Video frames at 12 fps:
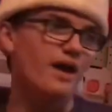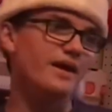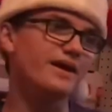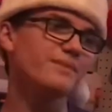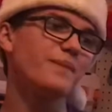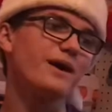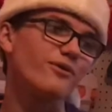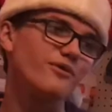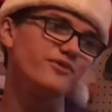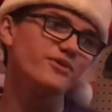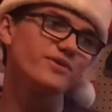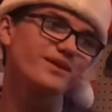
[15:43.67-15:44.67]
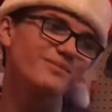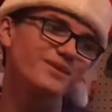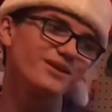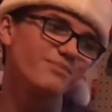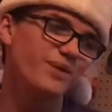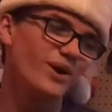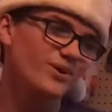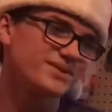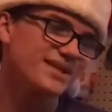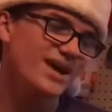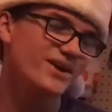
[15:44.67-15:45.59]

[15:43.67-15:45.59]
In my review that I'm gonna post,